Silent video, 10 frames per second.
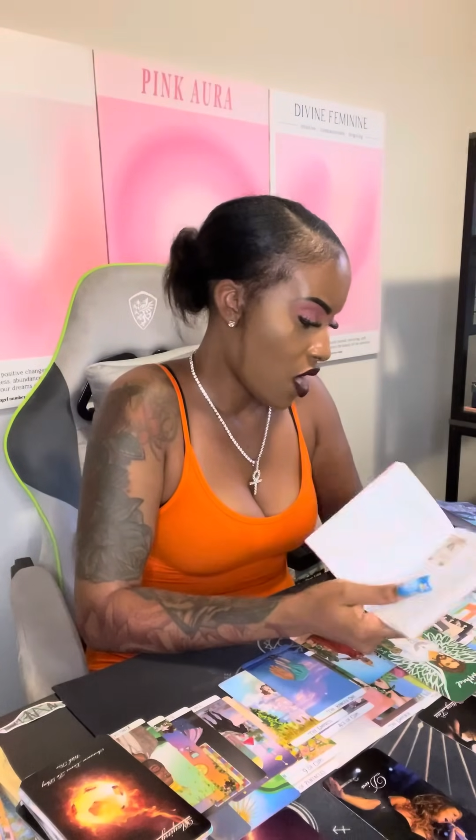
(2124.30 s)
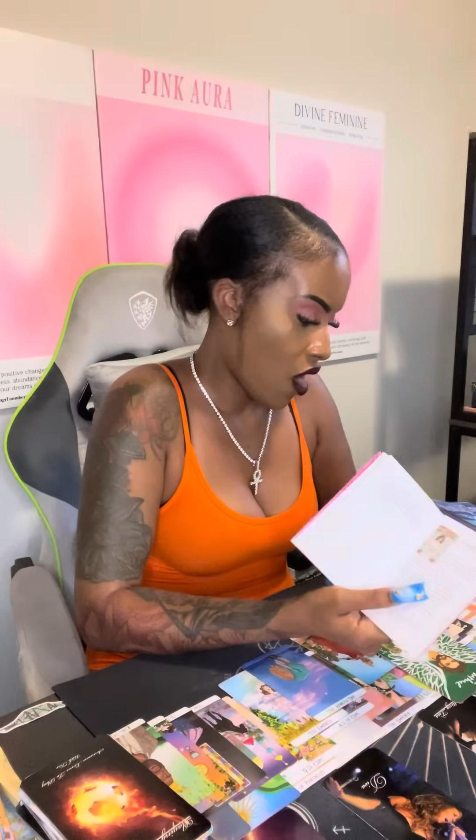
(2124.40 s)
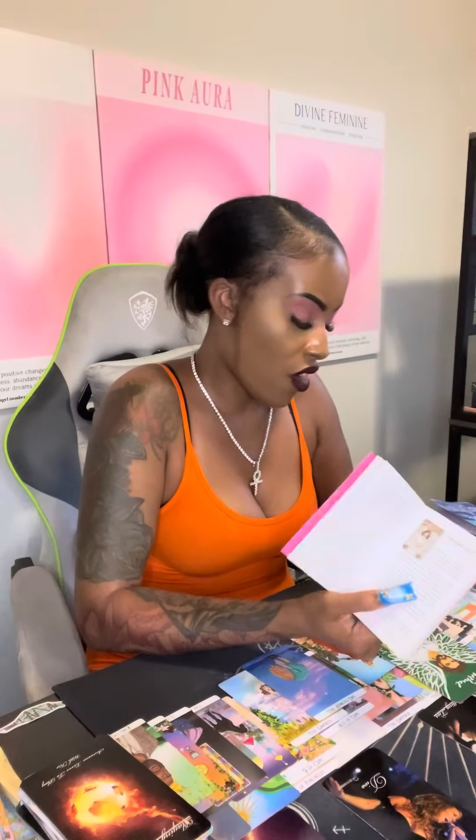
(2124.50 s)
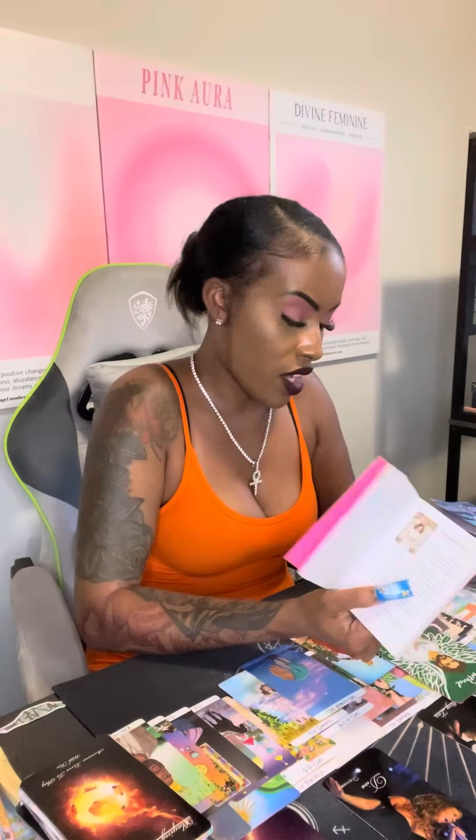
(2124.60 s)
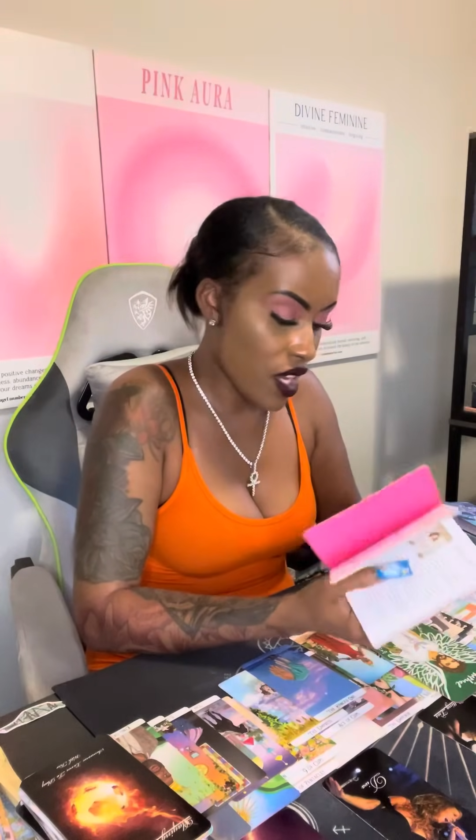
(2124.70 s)

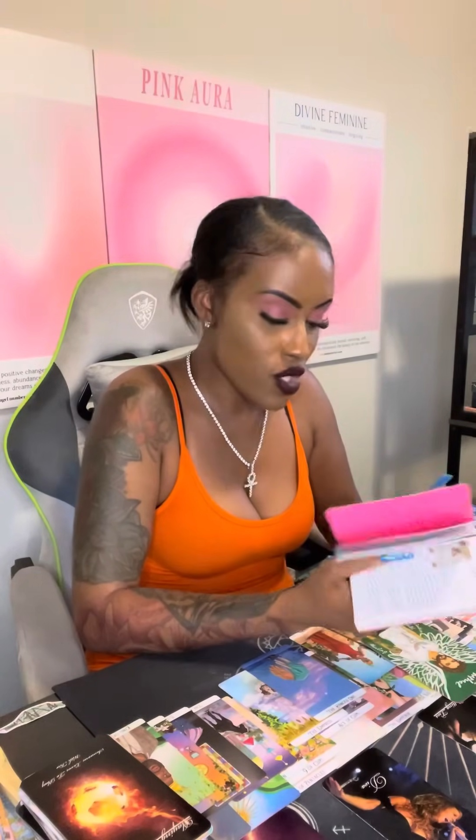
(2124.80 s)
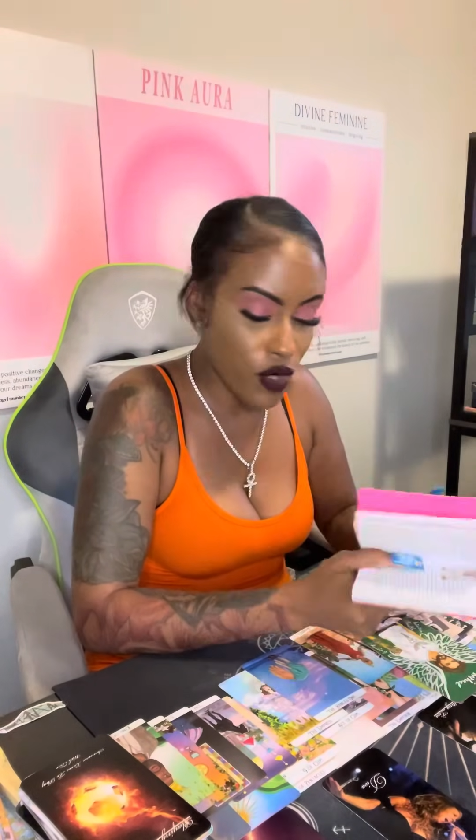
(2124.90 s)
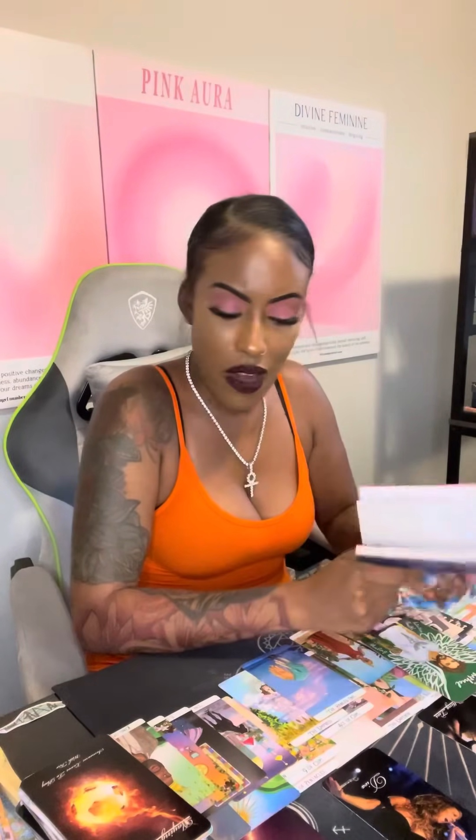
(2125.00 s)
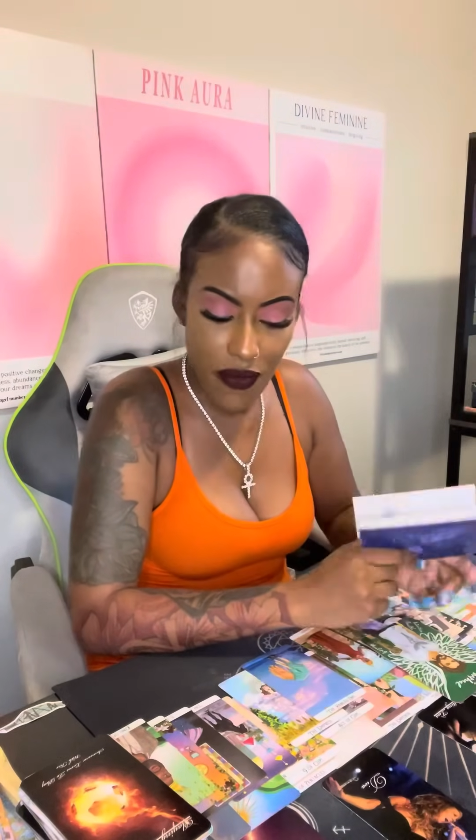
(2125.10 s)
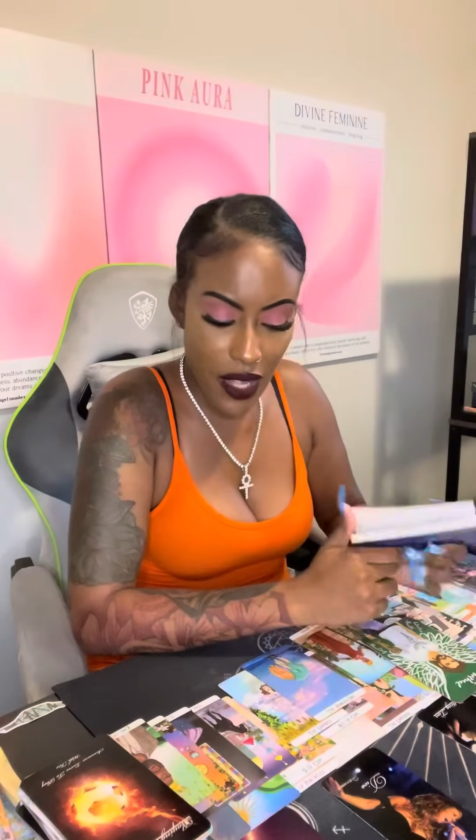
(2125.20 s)
Archangel
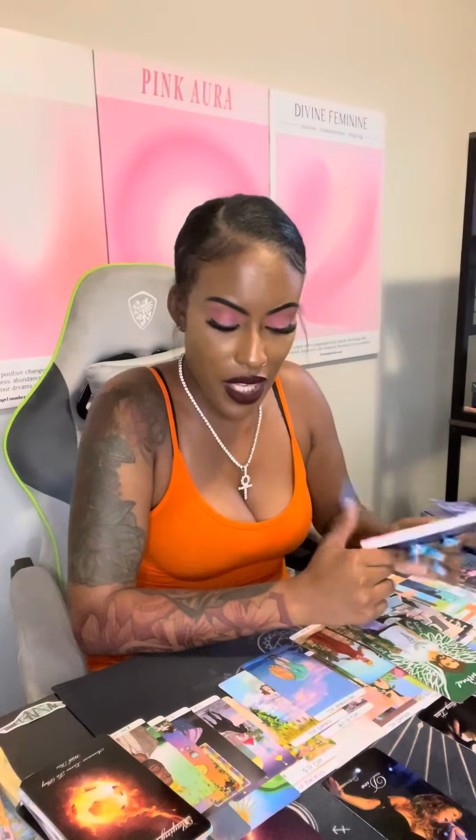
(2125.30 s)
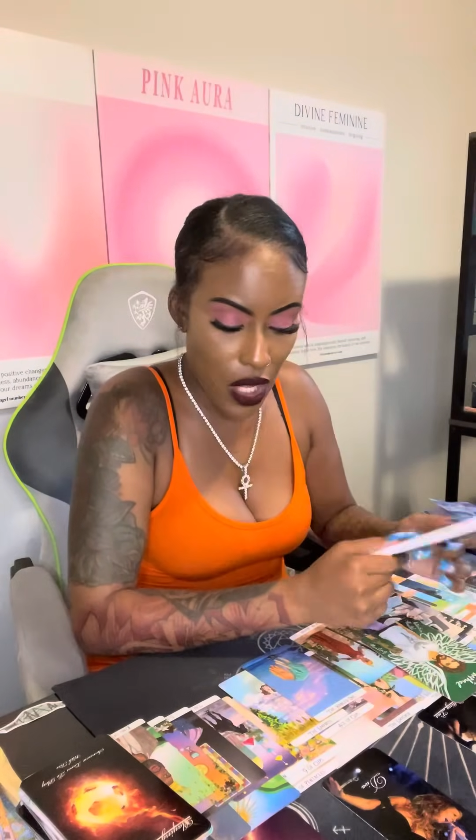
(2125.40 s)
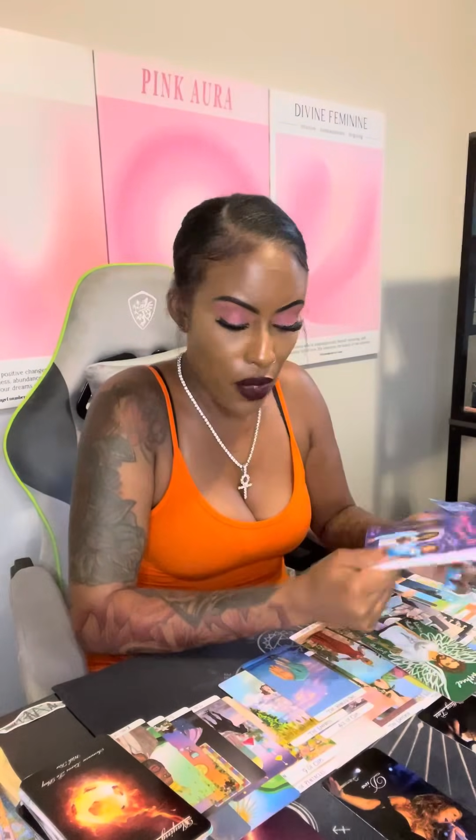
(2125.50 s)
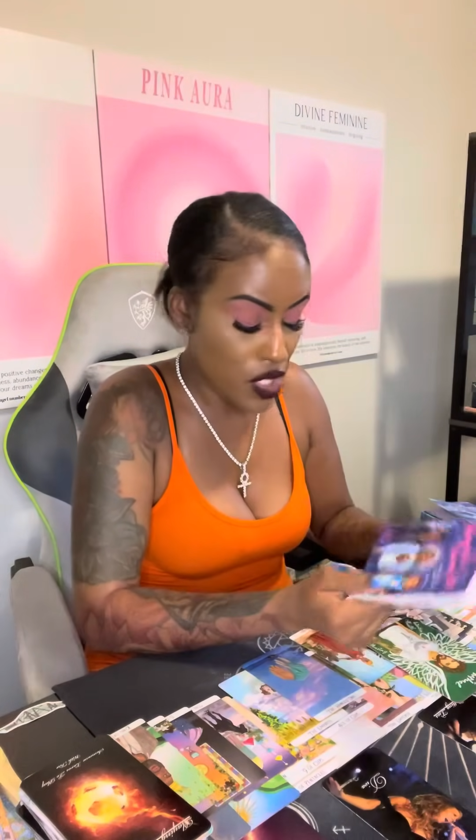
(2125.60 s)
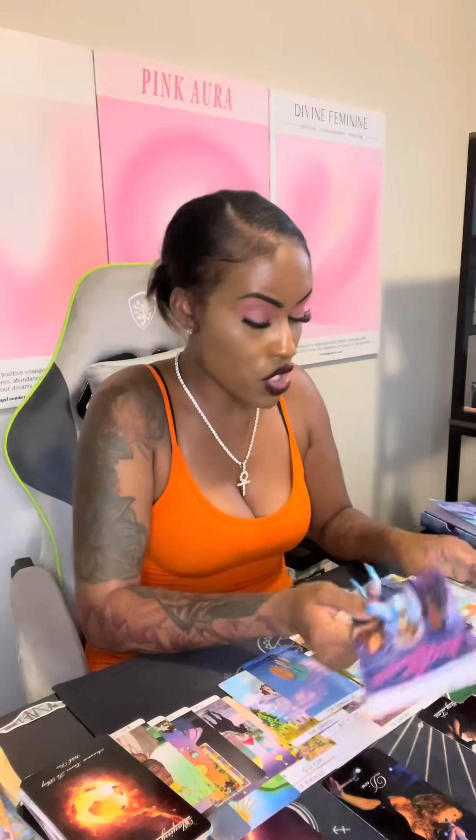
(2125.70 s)

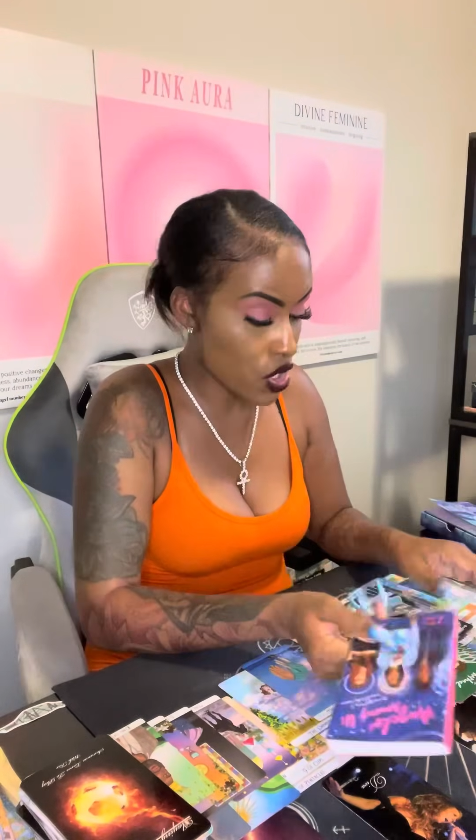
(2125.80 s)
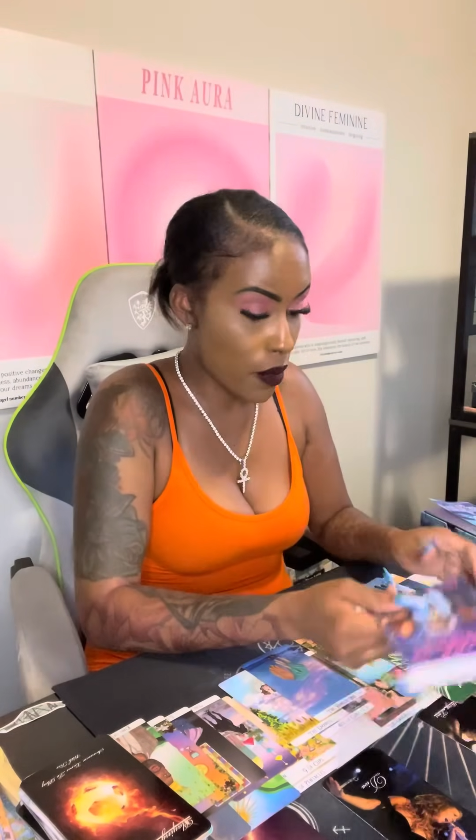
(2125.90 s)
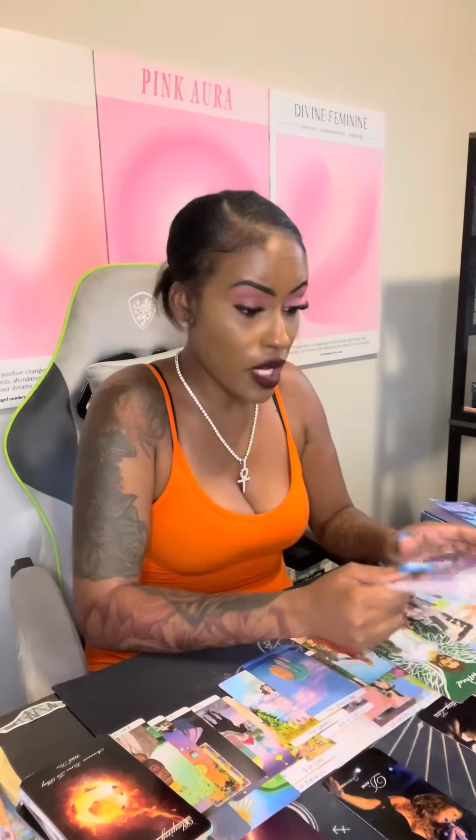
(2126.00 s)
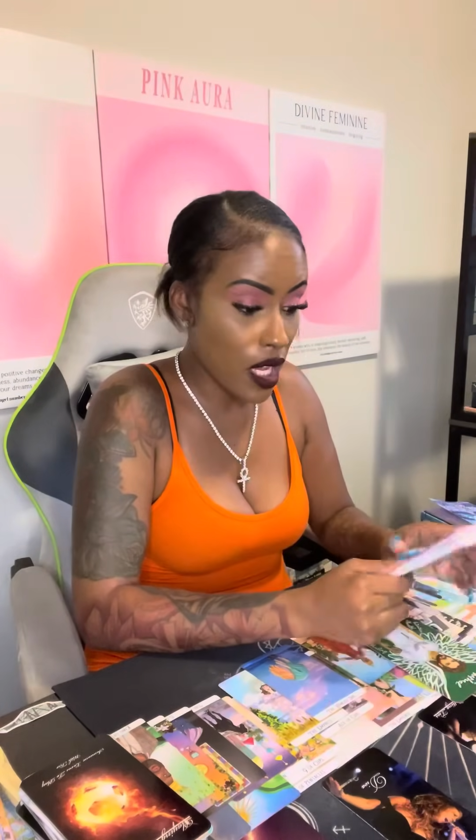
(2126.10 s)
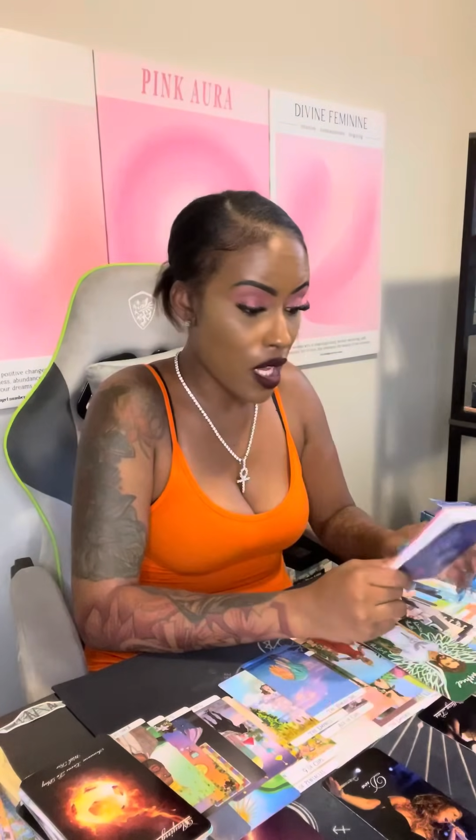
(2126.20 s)
Raphael is
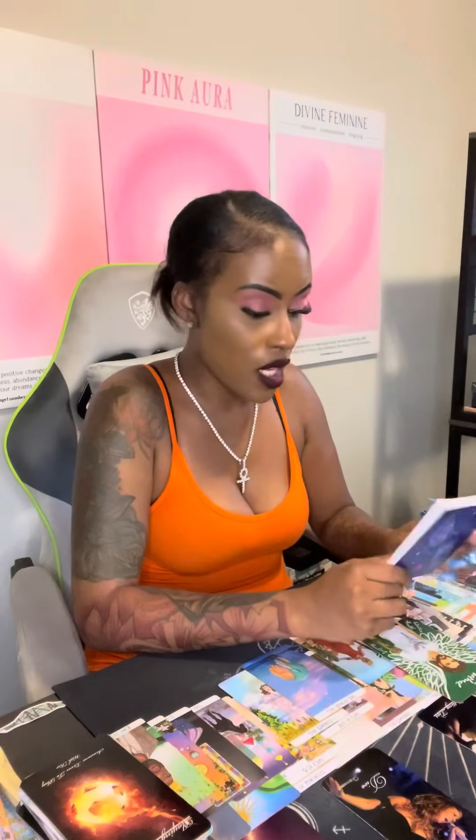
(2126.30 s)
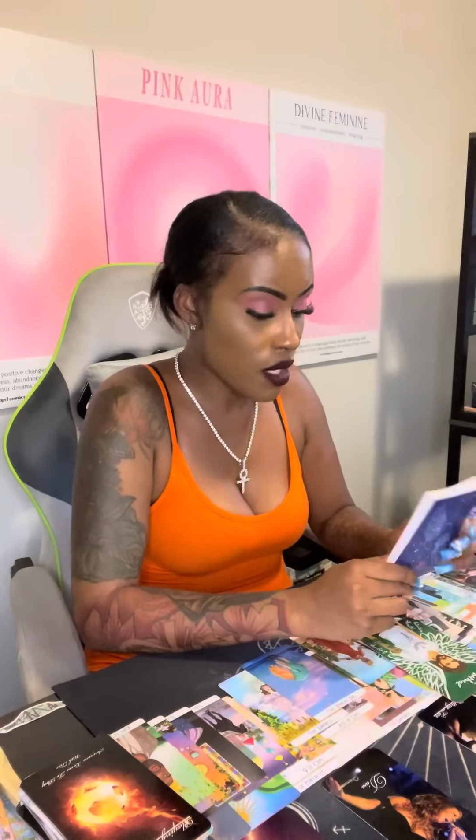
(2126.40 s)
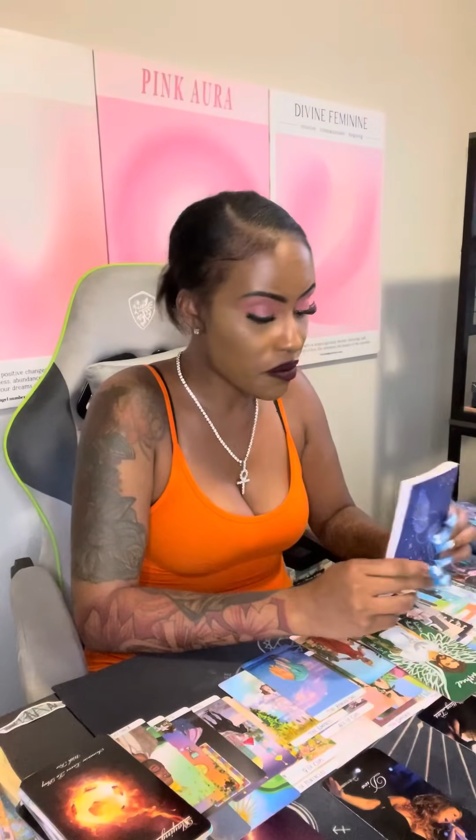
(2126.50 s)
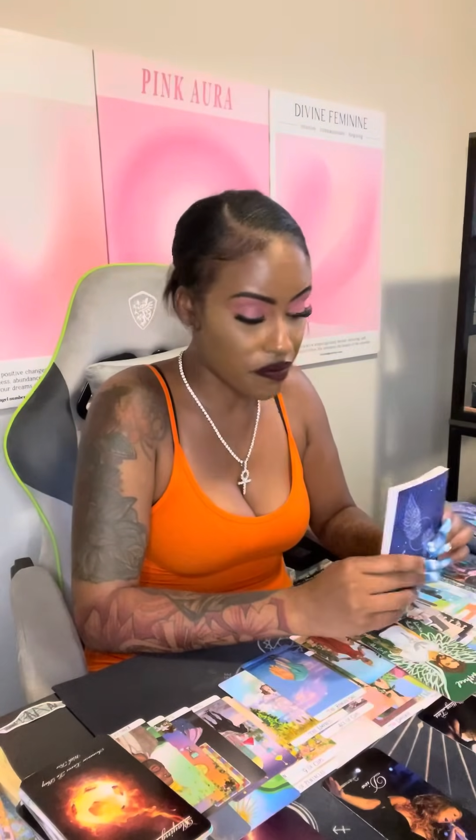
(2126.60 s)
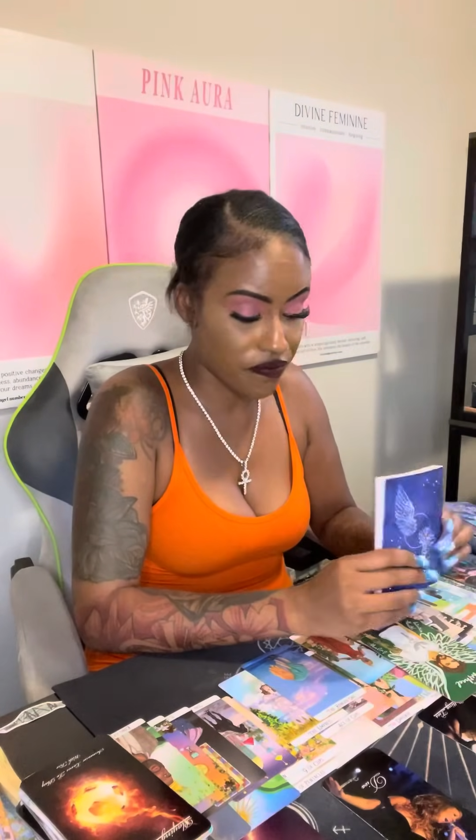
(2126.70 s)
showing up.